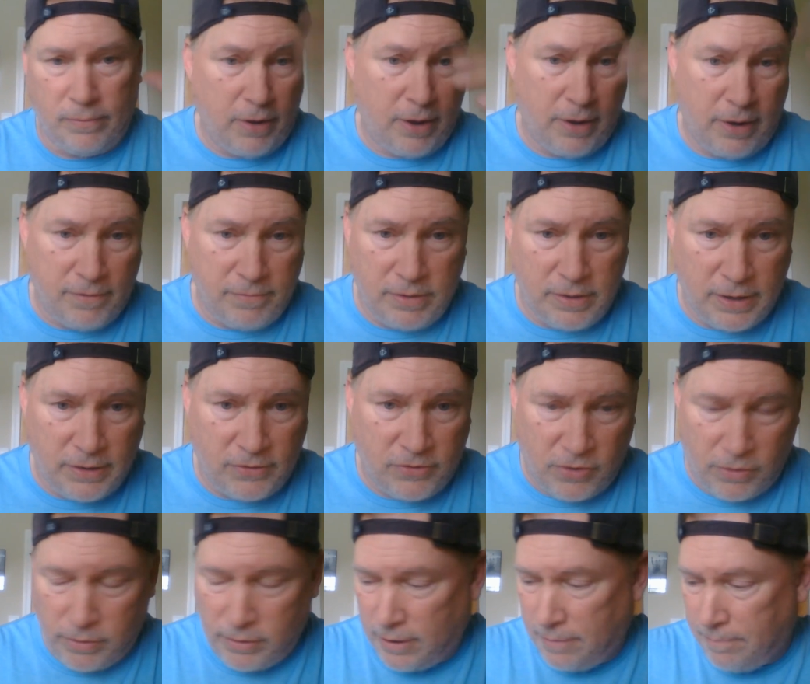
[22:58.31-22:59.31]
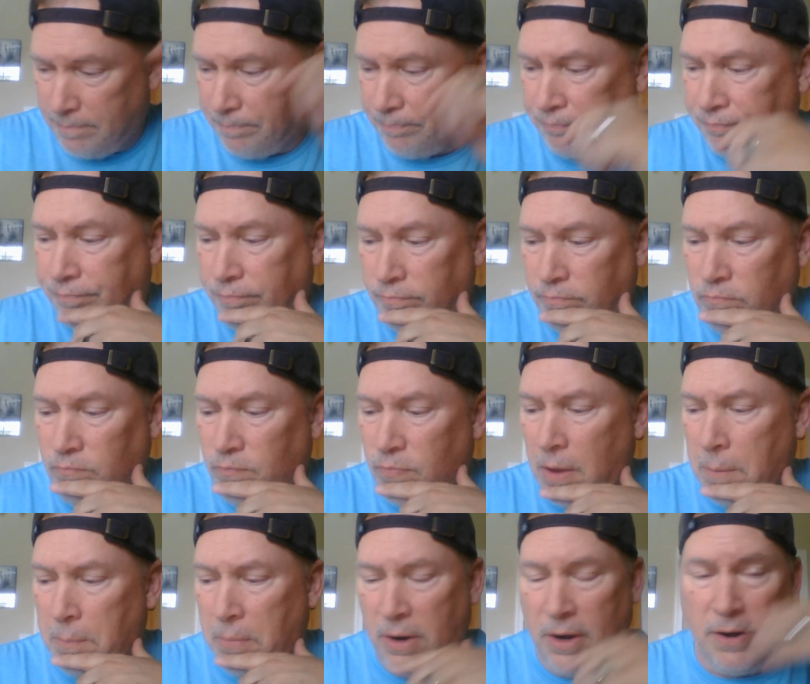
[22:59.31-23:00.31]
not everything certainly,
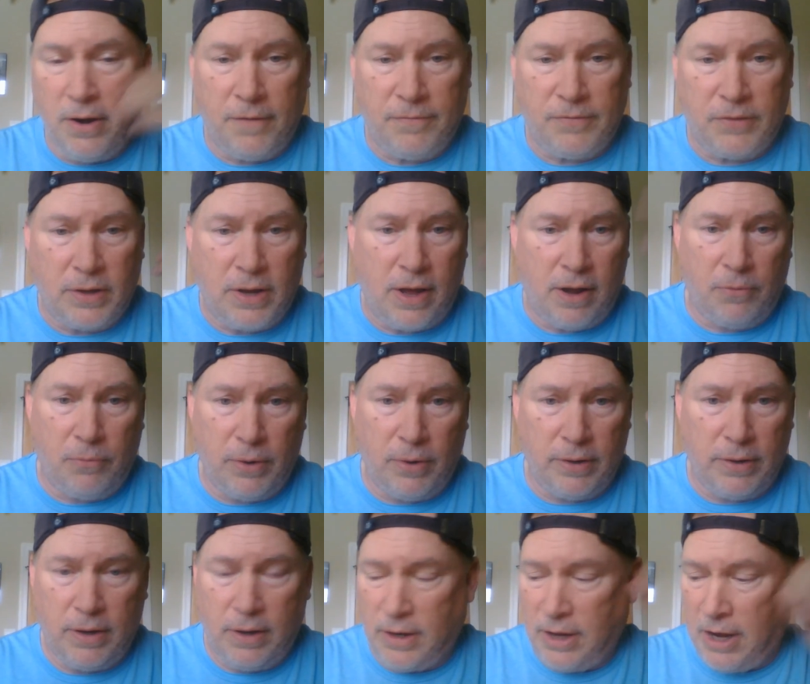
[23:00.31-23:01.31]
but enough to kind of run a